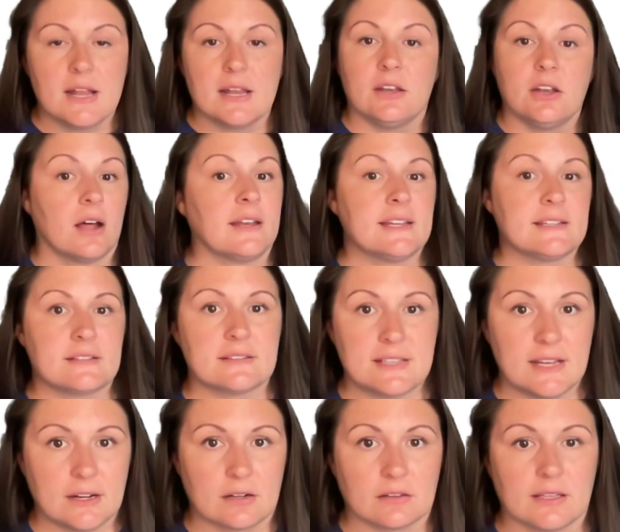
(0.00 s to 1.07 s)
Not
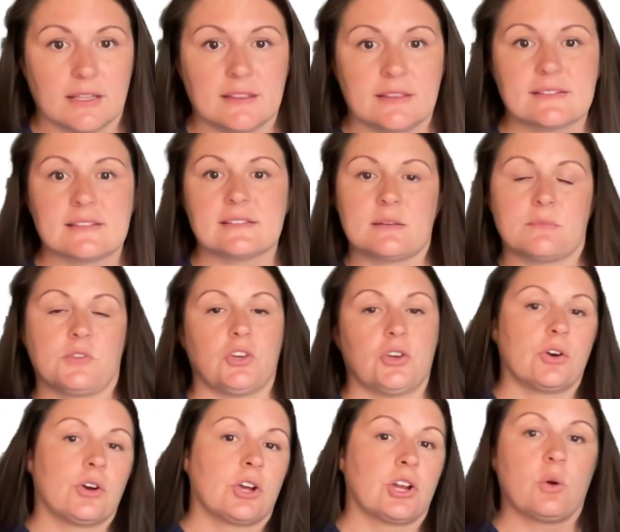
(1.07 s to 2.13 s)
necessarily. This is something
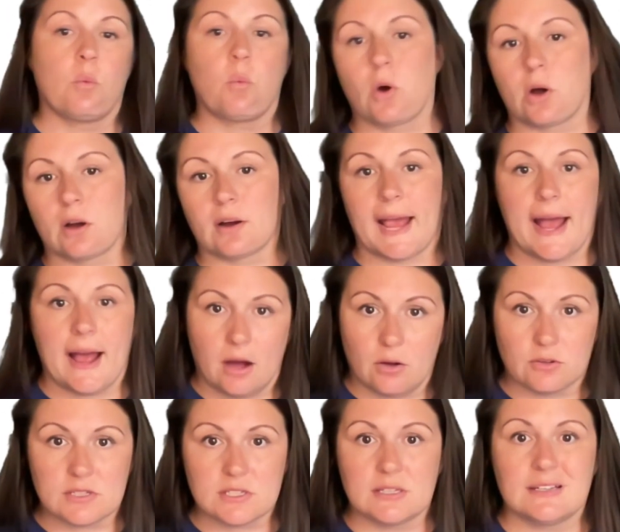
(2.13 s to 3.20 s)
you're going to work
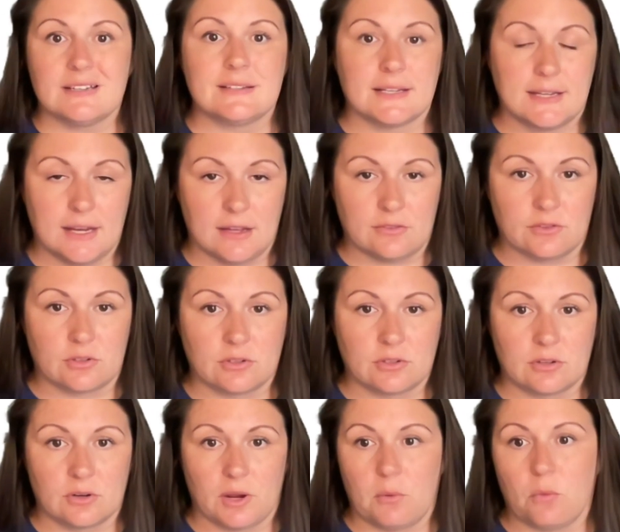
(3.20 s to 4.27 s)
out together.
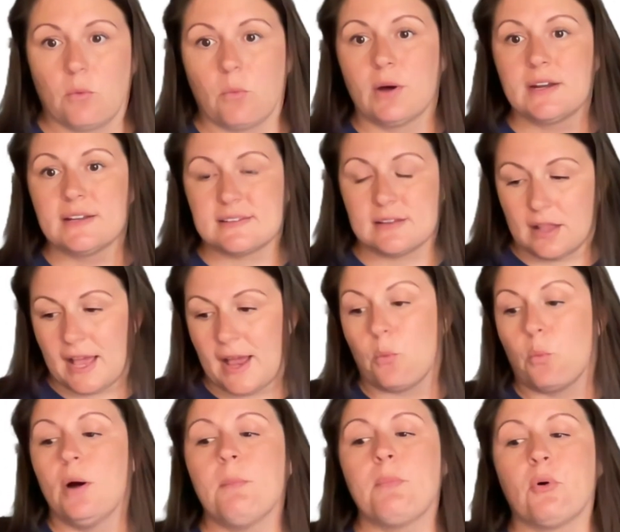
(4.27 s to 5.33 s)
Okay, well, at
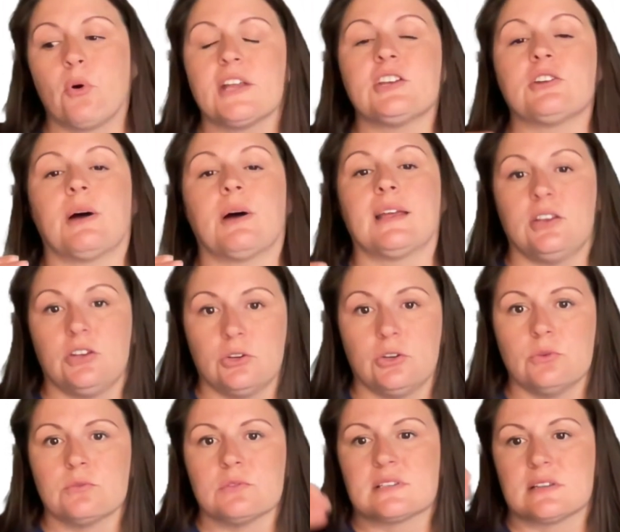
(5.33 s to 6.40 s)
what point do I
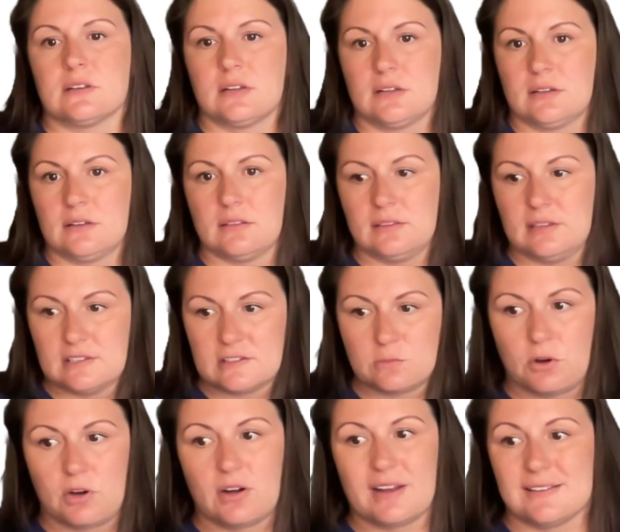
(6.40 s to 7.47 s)
use this
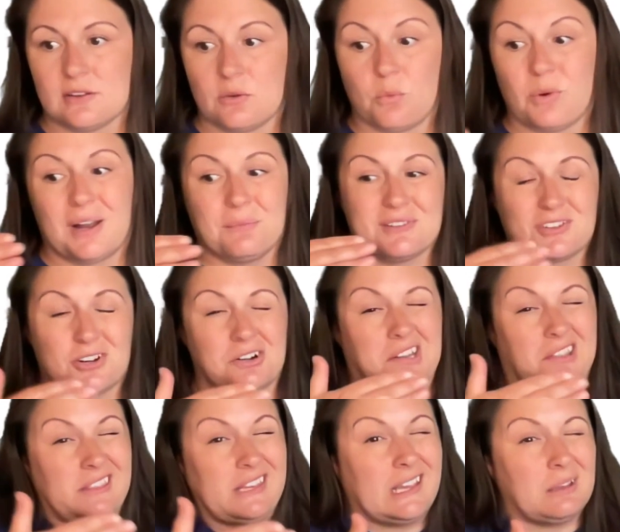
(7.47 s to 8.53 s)
word? Is it when I'm starting to
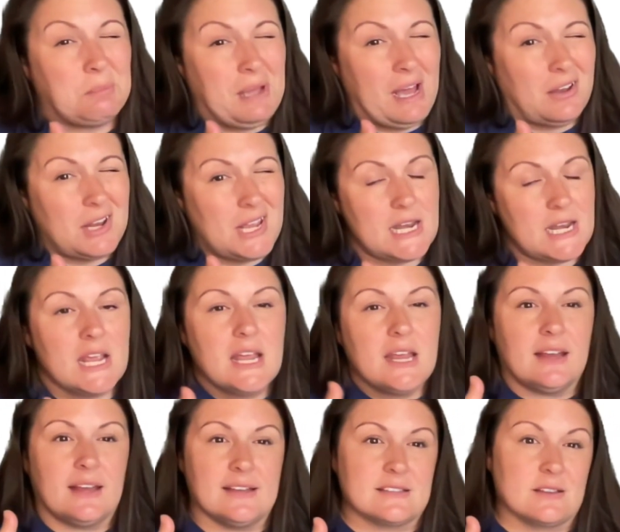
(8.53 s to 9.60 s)
think about it?
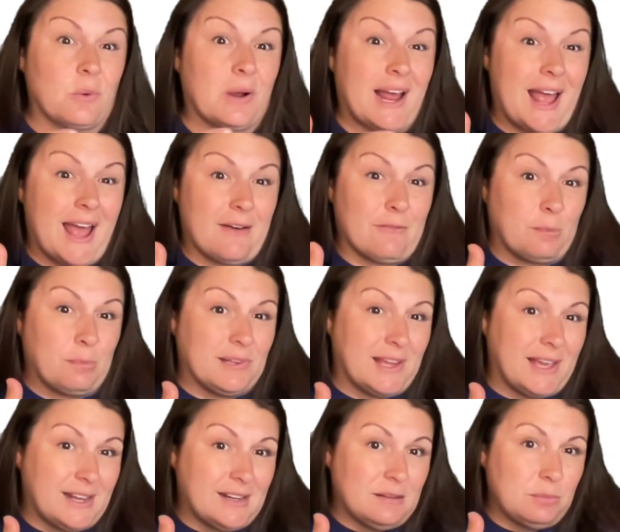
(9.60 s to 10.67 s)
Is it when I have a
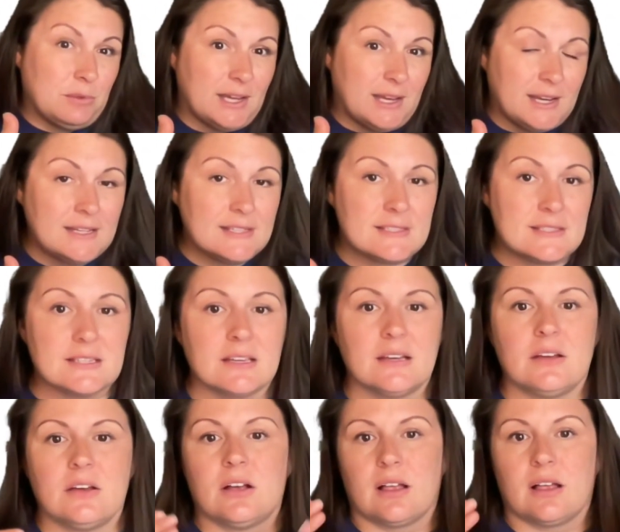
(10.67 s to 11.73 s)
plan in place?
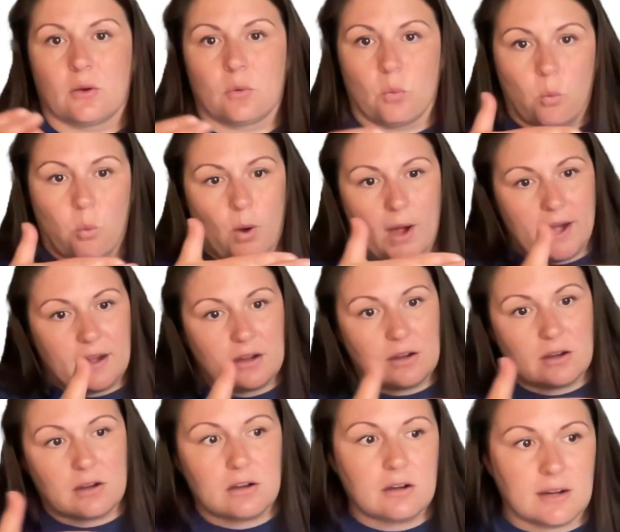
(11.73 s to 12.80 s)
Like,
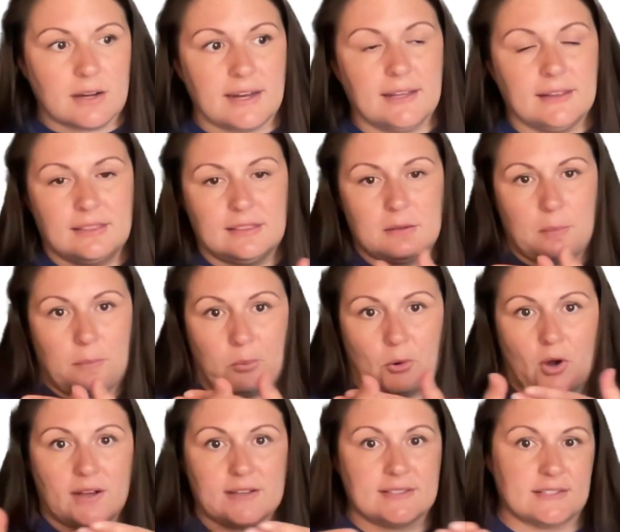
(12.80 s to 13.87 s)
where in the
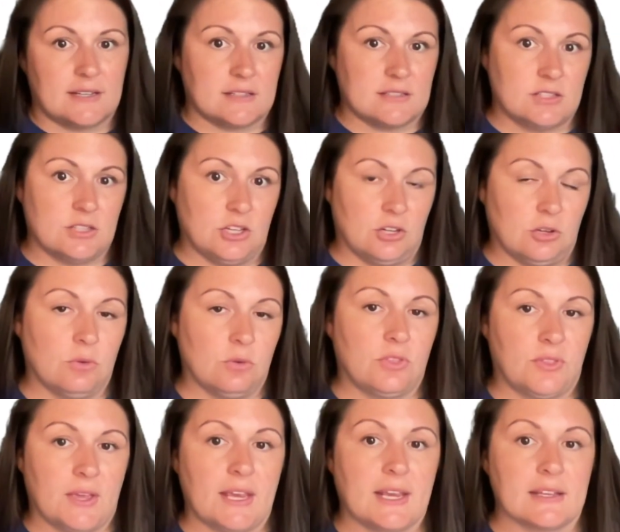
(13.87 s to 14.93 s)
process do you
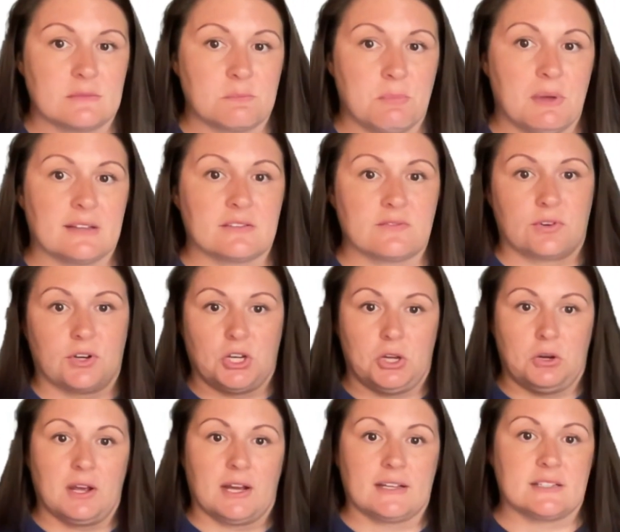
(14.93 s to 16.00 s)
think it's best for you
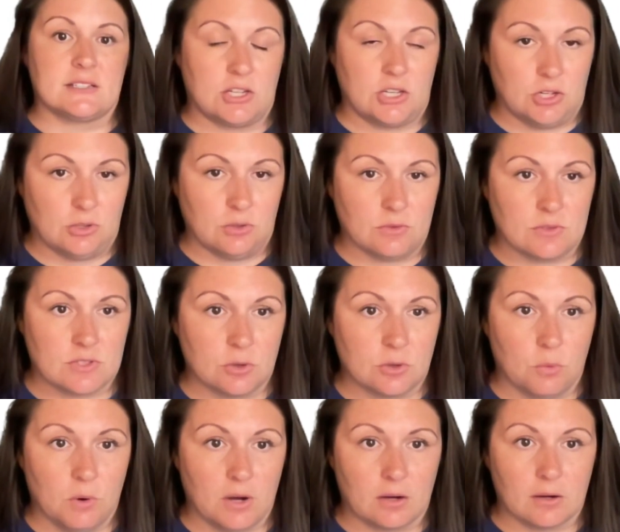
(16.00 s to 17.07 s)
guys to use the
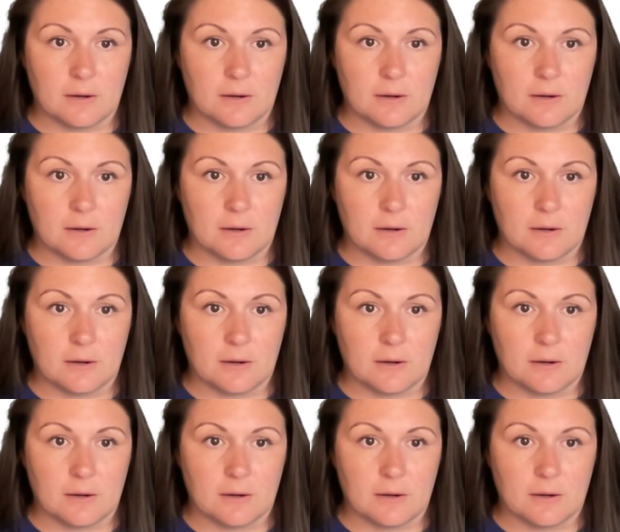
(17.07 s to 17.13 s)
word?